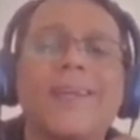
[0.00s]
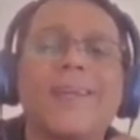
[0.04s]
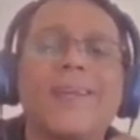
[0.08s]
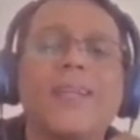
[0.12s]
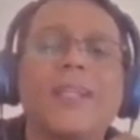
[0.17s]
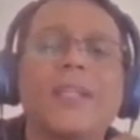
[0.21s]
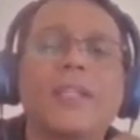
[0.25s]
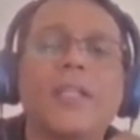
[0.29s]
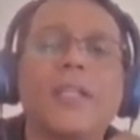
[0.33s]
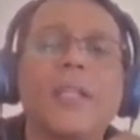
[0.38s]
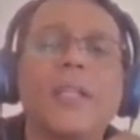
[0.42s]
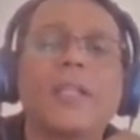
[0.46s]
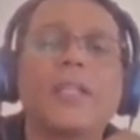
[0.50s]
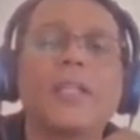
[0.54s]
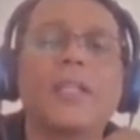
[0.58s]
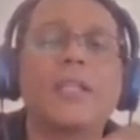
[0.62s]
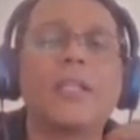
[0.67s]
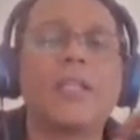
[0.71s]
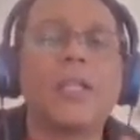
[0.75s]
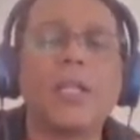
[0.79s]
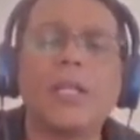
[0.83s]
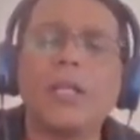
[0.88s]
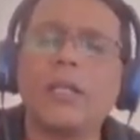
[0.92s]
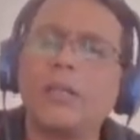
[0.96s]
They
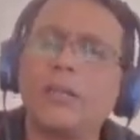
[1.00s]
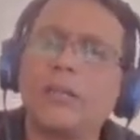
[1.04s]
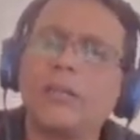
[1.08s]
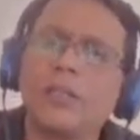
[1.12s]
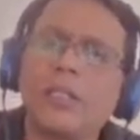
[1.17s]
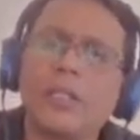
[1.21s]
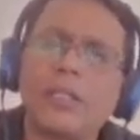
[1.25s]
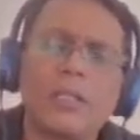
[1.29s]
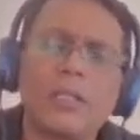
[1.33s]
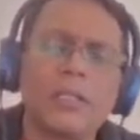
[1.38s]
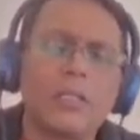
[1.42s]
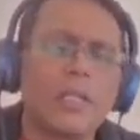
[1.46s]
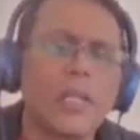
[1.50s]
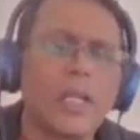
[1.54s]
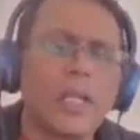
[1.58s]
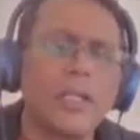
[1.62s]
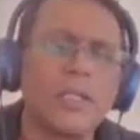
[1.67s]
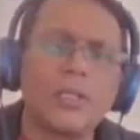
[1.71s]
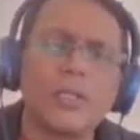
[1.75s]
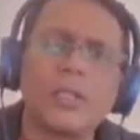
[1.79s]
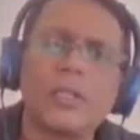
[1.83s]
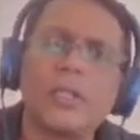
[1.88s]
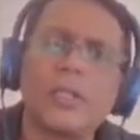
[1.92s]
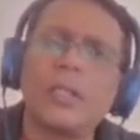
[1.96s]
think there is
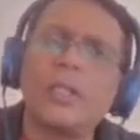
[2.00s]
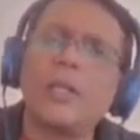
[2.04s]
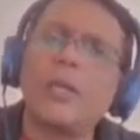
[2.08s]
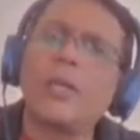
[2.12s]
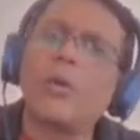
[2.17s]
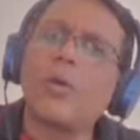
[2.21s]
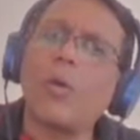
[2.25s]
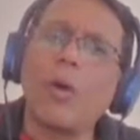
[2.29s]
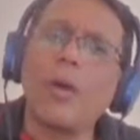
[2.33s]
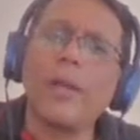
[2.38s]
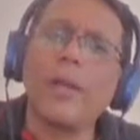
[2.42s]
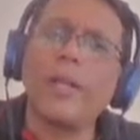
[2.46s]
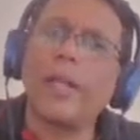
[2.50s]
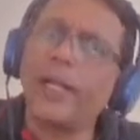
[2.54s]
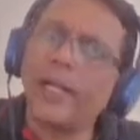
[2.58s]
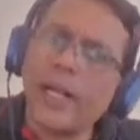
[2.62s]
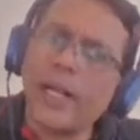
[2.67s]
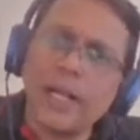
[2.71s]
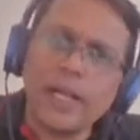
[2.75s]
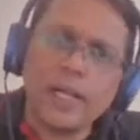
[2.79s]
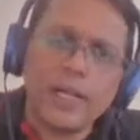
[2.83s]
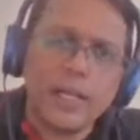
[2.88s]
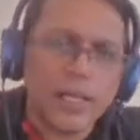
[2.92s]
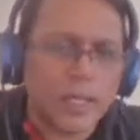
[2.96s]
nothing wrong in it
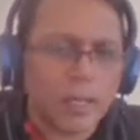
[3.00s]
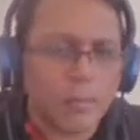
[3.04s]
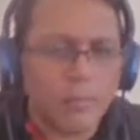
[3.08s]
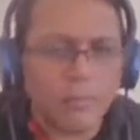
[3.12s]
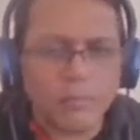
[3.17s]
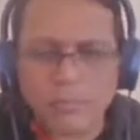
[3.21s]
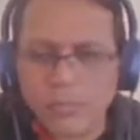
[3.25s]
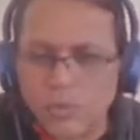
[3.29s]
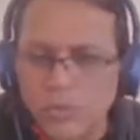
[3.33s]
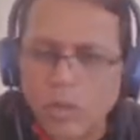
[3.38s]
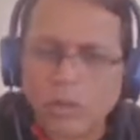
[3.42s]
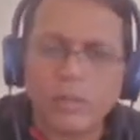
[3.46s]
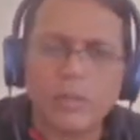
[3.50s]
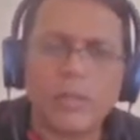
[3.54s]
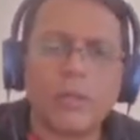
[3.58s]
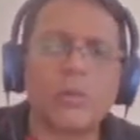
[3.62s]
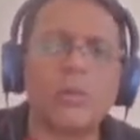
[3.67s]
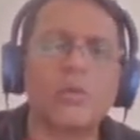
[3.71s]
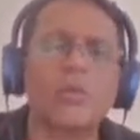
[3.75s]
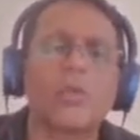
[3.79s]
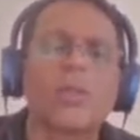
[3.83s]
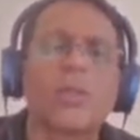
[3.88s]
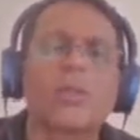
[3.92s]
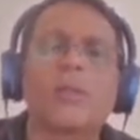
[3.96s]
and they solve the
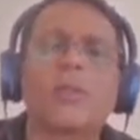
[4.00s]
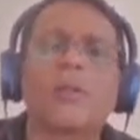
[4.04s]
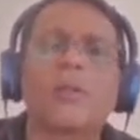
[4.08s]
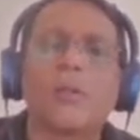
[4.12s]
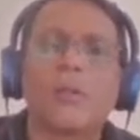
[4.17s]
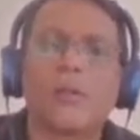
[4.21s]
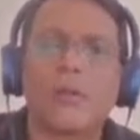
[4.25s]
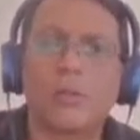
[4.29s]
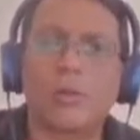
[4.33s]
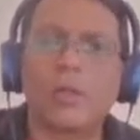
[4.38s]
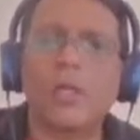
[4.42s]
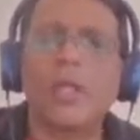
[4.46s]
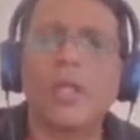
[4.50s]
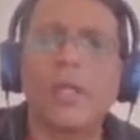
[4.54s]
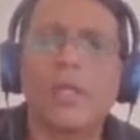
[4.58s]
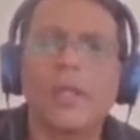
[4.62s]
question. Okay.